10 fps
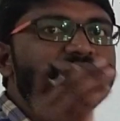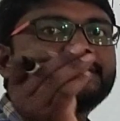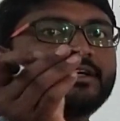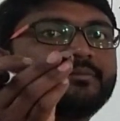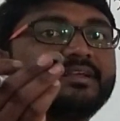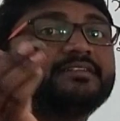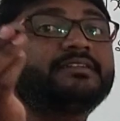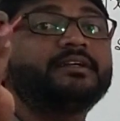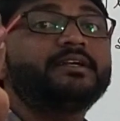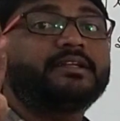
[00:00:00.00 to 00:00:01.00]
is always
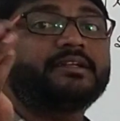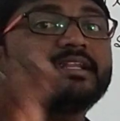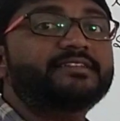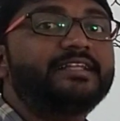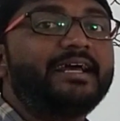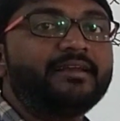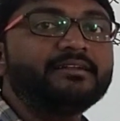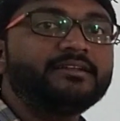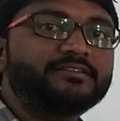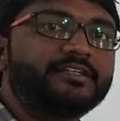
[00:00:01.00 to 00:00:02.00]
less
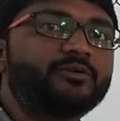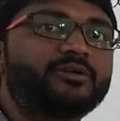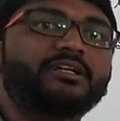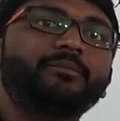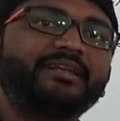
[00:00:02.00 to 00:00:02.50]
than 0. It will be